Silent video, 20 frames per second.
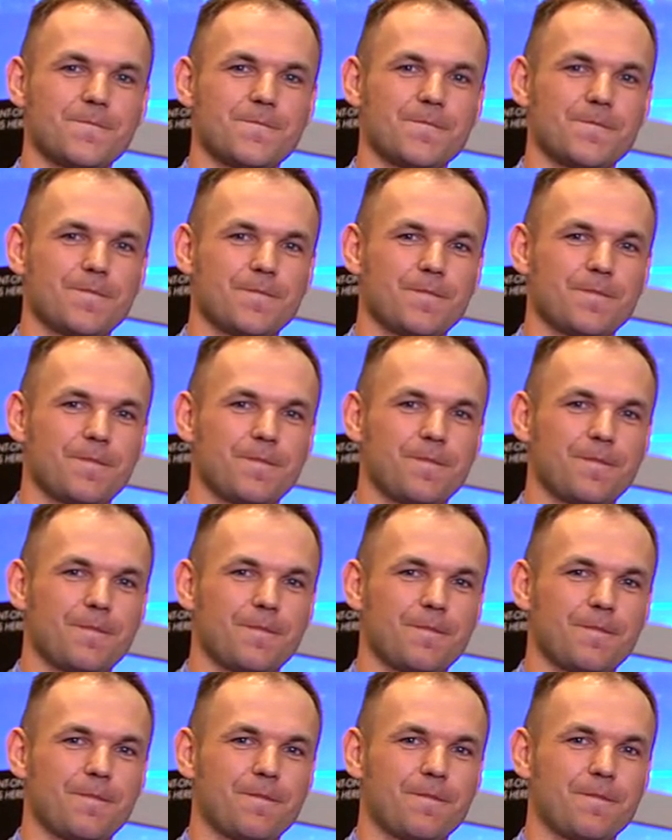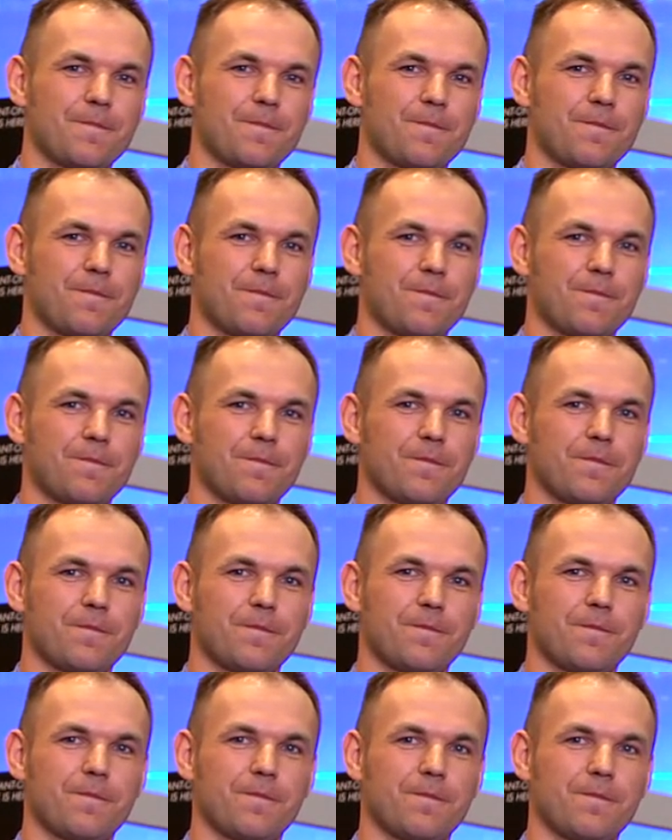
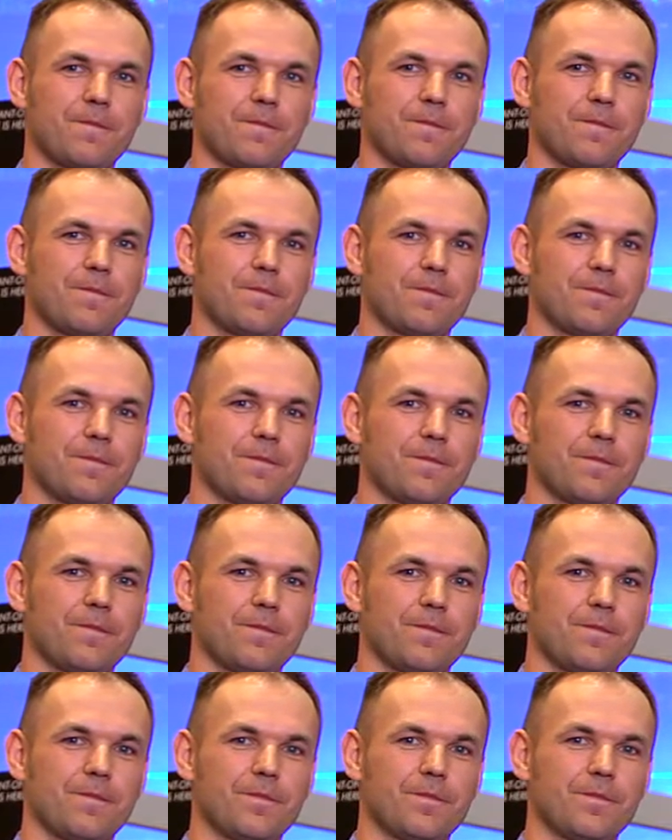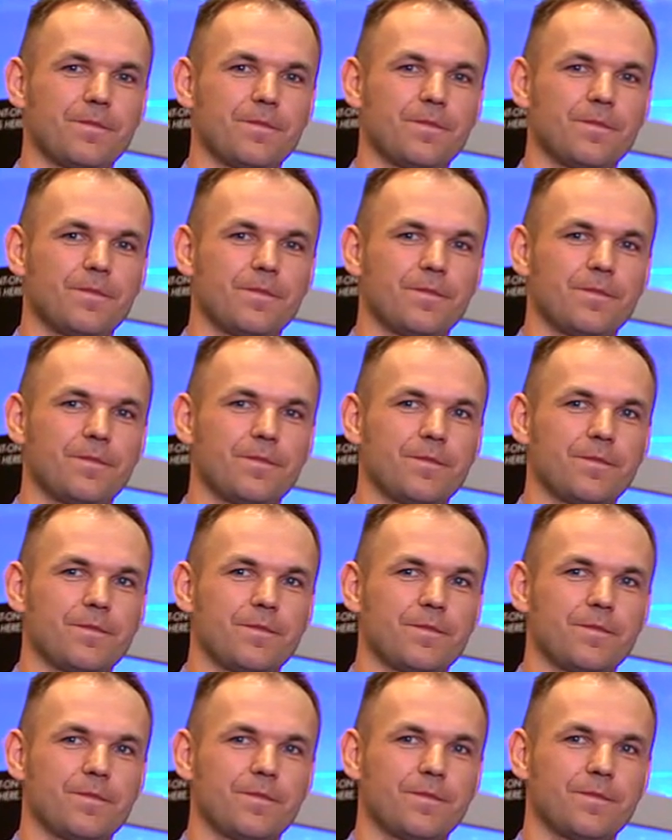
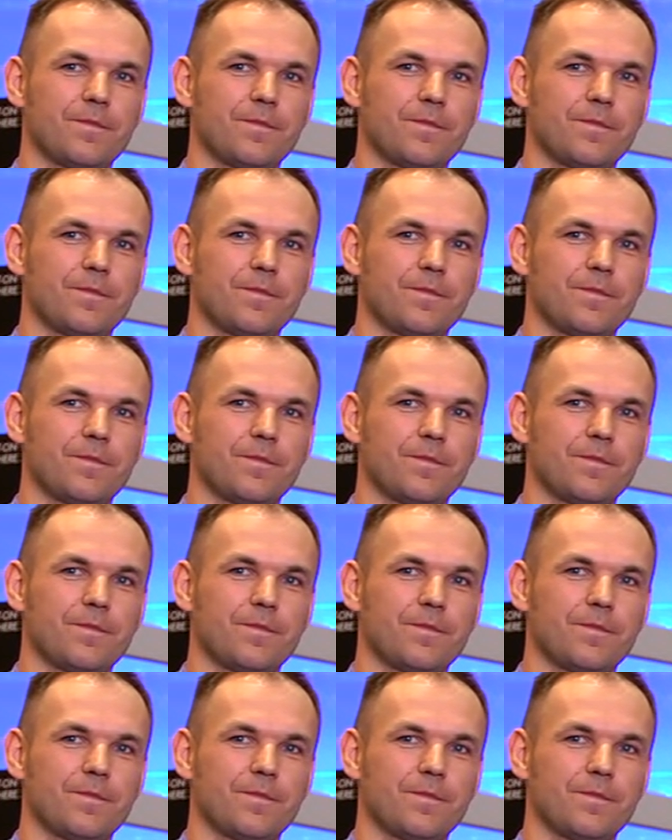(not speaking)